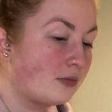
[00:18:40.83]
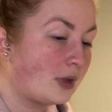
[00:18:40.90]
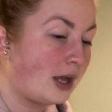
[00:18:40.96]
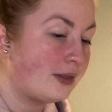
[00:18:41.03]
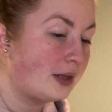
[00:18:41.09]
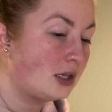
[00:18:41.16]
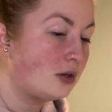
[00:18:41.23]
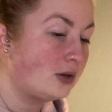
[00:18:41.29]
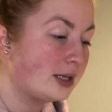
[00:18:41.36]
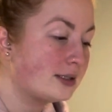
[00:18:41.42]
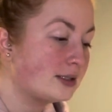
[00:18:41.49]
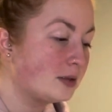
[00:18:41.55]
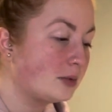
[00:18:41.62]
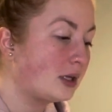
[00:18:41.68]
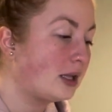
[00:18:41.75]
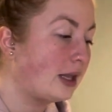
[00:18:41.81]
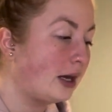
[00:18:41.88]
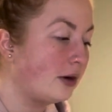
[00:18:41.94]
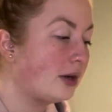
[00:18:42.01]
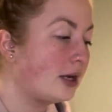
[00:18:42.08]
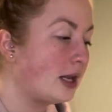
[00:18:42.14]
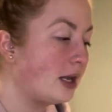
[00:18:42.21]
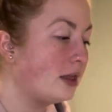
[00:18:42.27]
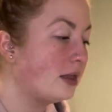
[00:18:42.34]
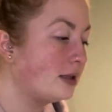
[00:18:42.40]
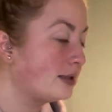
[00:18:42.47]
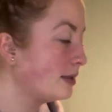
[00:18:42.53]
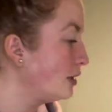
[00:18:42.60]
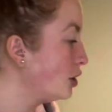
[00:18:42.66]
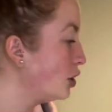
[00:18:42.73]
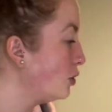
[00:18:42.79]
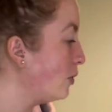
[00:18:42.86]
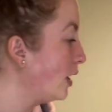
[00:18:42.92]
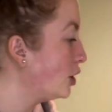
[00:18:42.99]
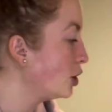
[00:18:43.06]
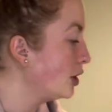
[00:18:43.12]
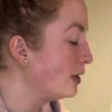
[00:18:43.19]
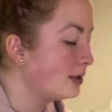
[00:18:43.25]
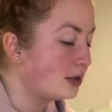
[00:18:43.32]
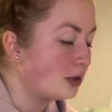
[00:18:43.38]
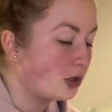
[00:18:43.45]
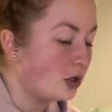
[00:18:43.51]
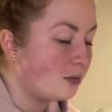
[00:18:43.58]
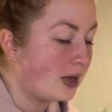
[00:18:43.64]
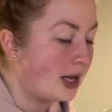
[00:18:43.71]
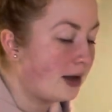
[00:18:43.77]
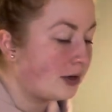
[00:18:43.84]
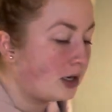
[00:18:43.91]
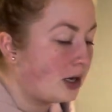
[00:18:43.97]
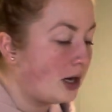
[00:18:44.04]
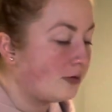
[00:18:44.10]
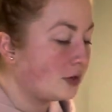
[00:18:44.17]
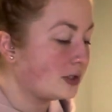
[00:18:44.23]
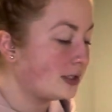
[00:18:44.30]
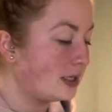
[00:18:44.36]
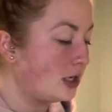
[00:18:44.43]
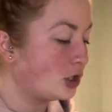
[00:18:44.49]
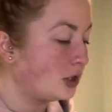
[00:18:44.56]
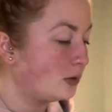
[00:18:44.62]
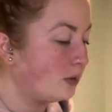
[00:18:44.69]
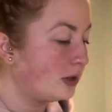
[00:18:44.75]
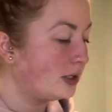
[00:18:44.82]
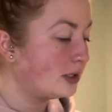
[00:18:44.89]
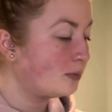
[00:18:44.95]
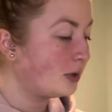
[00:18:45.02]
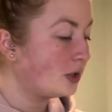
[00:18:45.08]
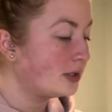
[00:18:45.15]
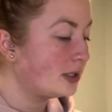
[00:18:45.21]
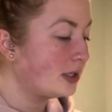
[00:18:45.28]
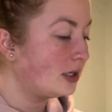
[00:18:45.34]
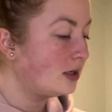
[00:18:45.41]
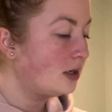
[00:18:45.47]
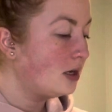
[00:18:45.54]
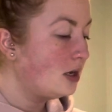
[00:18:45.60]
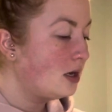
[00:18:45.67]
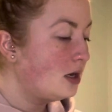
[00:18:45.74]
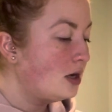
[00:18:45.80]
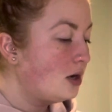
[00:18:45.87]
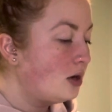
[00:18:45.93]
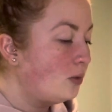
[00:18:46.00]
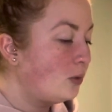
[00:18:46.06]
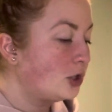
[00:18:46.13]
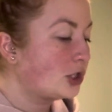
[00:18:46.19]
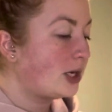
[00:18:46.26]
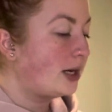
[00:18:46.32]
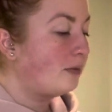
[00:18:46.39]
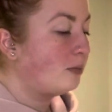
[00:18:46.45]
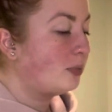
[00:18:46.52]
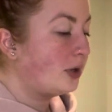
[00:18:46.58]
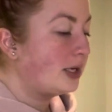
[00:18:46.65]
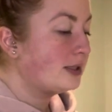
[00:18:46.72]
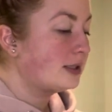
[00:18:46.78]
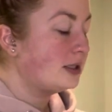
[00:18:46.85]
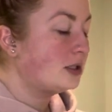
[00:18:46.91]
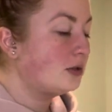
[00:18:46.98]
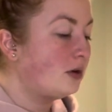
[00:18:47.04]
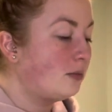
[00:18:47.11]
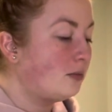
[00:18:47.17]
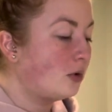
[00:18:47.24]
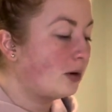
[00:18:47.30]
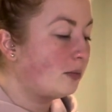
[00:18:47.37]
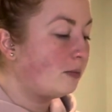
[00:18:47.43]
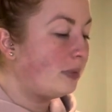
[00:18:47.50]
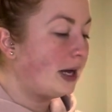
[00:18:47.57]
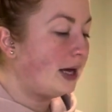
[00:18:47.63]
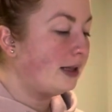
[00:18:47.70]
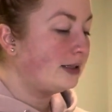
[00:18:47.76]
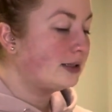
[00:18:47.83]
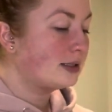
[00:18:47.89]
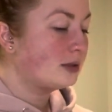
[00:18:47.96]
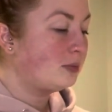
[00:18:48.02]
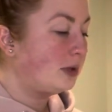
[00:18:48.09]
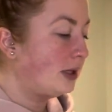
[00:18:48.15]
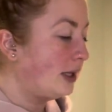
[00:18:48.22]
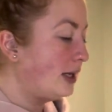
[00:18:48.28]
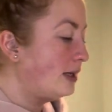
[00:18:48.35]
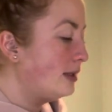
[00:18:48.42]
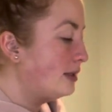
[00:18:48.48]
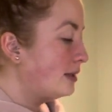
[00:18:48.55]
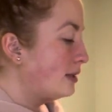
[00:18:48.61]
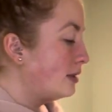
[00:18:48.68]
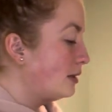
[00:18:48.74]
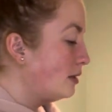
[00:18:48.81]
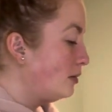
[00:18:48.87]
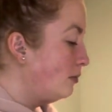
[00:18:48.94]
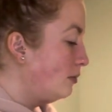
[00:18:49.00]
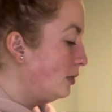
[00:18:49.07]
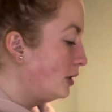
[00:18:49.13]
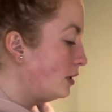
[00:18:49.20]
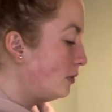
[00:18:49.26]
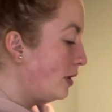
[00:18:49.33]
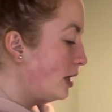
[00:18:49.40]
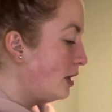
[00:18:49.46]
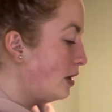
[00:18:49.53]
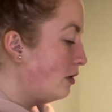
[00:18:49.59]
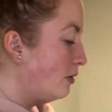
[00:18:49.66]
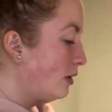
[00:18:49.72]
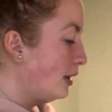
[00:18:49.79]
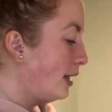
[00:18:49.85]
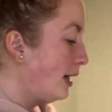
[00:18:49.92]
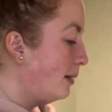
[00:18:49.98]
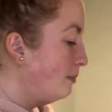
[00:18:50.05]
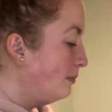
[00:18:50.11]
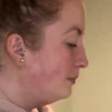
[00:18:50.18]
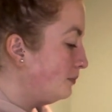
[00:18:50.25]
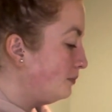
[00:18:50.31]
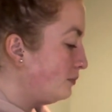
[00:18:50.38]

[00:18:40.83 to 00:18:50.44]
think you get some clarity in this situation. So you may have a conversation with this person, which kind of brings it to a more balanced place between you and them.